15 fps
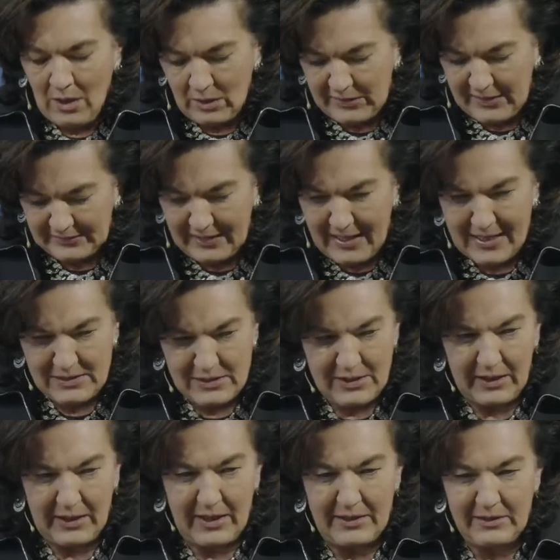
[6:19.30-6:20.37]
the
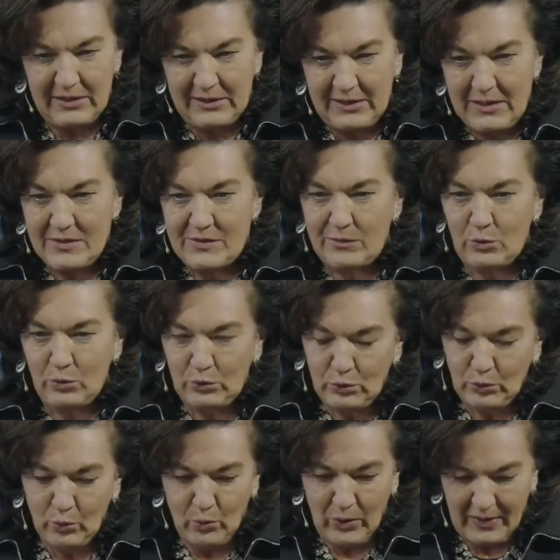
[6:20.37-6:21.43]
Atlantic, and it is to
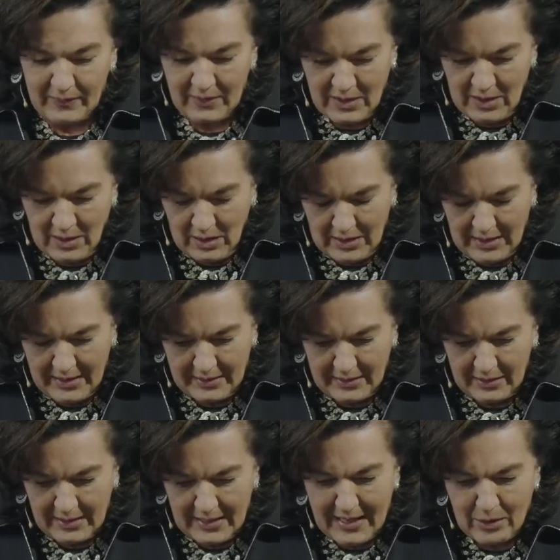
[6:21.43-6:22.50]
do with
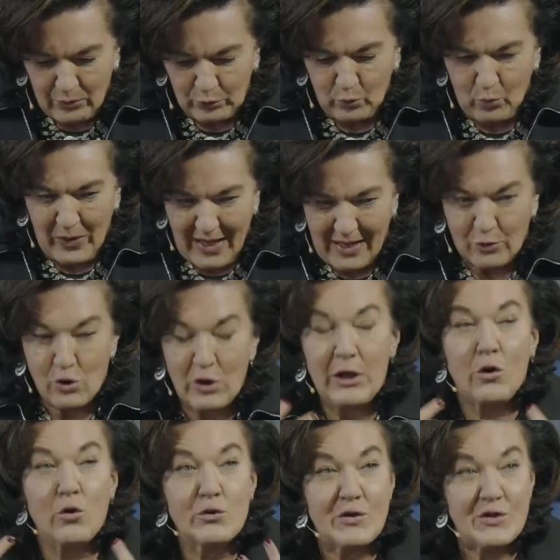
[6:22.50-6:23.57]
how do we actually
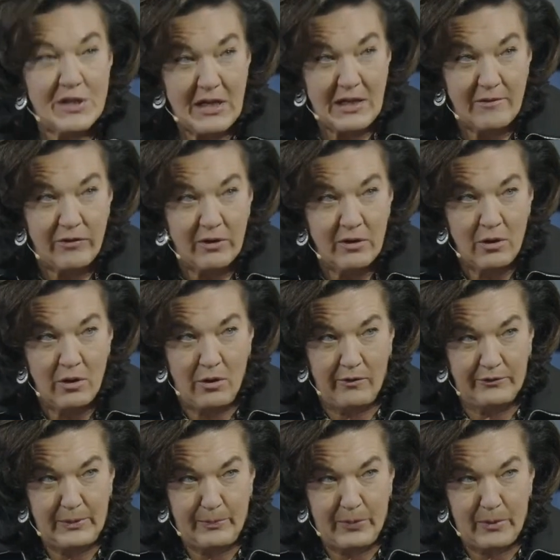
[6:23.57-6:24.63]
conceive
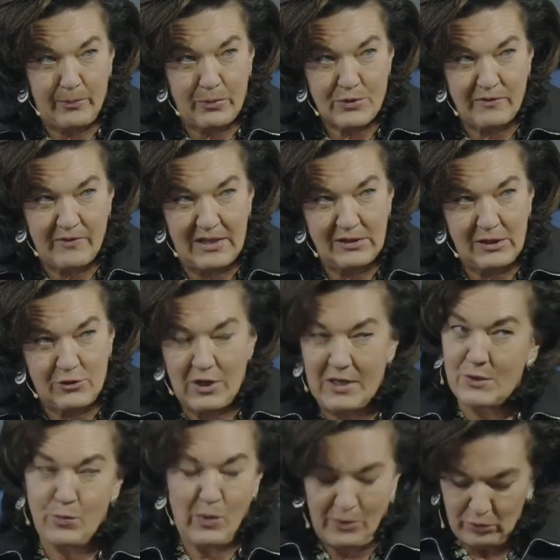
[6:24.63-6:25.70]
of the purpose of
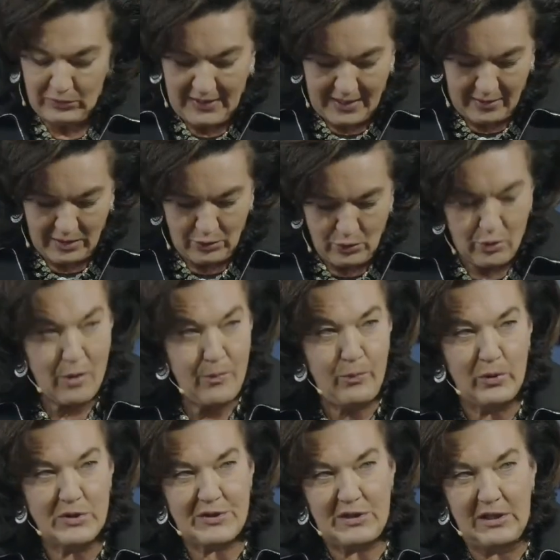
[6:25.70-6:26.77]
antitrust. We're not there in
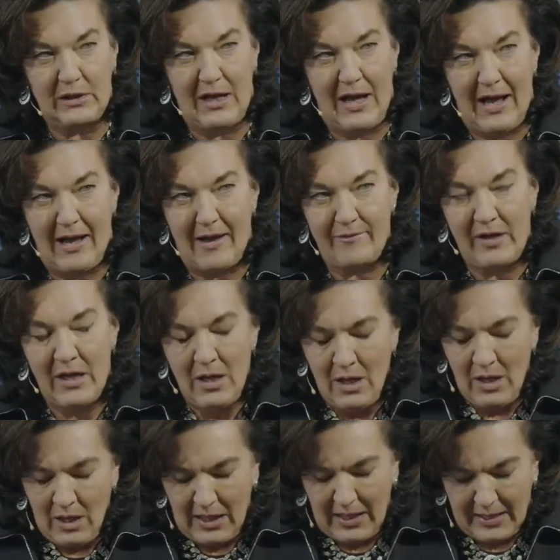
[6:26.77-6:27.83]
Europe. We still have
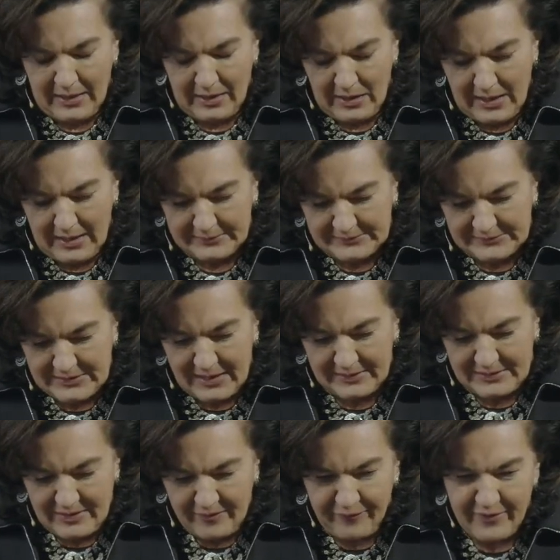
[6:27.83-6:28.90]
a
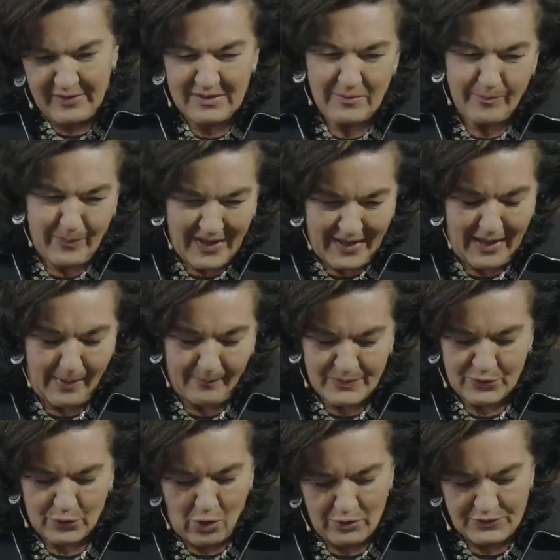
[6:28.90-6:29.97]
different,
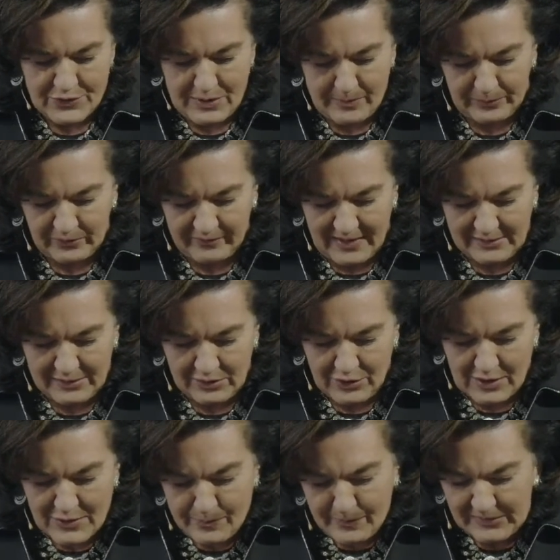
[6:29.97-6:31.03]
perhaps, concept of
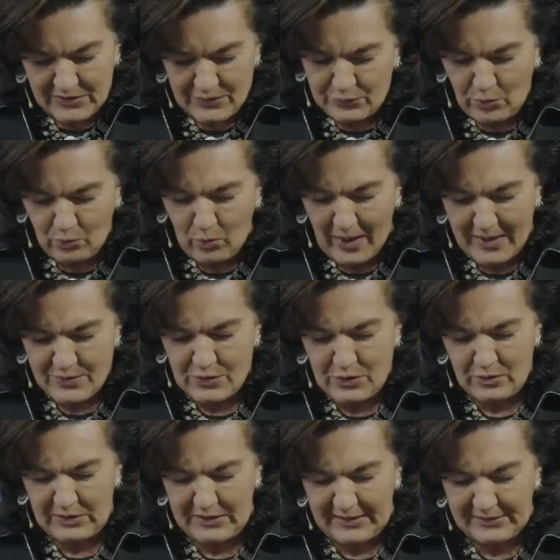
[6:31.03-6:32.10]
antitrust, but there's no
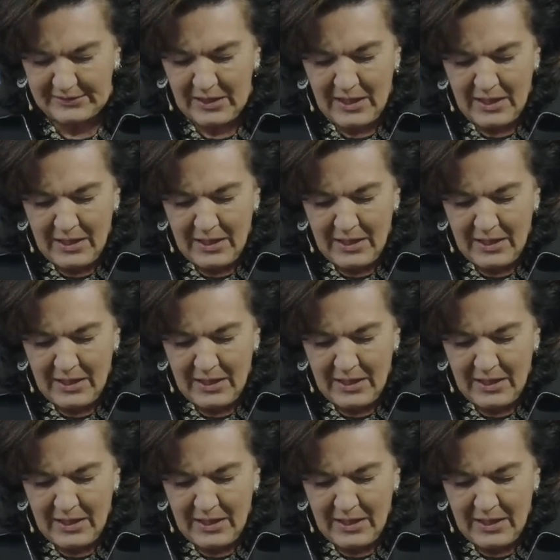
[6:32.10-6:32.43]
question that